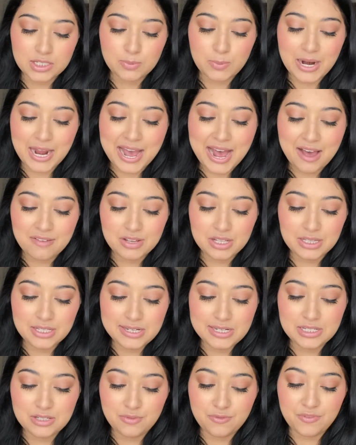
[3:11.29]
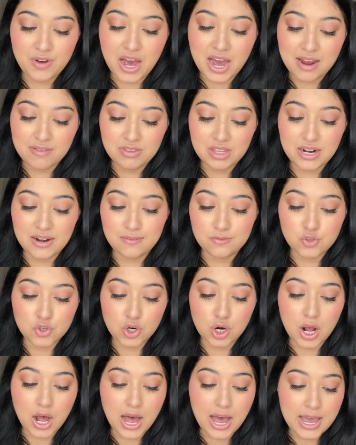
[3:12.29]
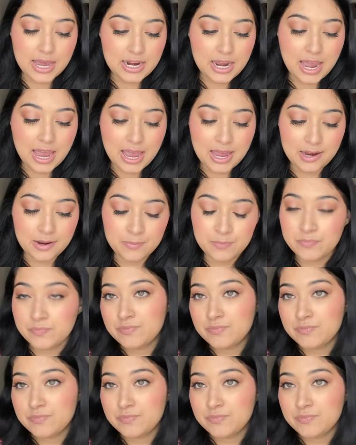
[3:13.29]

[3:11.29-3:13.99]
but I have at least five that I've tried and